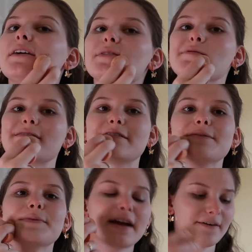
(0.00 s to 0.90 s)
if something's
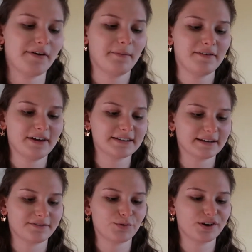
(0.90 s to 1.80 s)
super heavy on my face. I
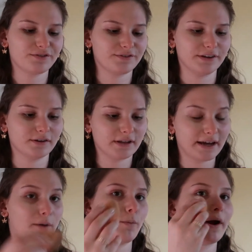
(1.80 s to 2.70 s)
never want to feel like
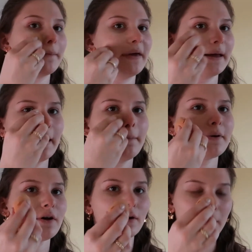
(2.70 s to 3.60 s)
I'm wearing makeup.